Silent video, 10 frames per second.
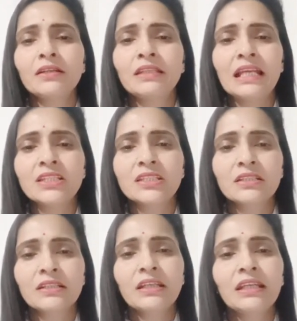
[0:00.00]
Next.
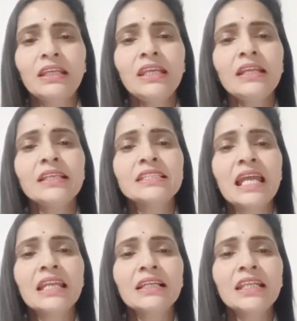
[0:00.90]
He
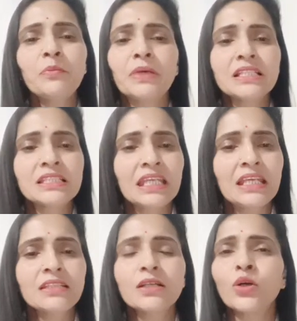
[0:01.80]
recently
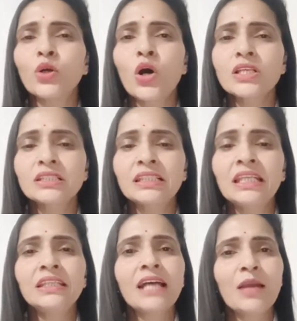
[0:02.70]
purchased a
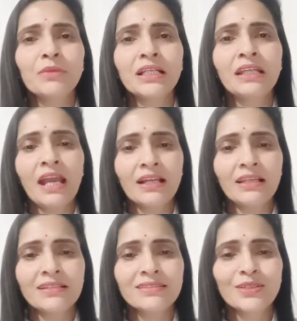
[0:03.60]
costly diamond
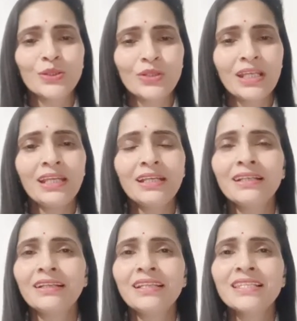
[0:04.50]
necklace. Okay.
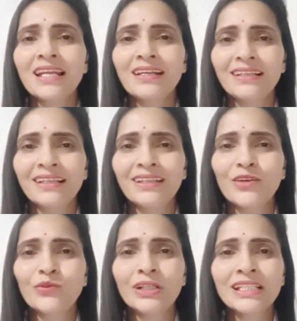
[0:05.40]
Recently.
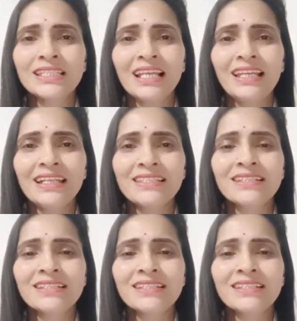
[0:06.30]
What is telling it?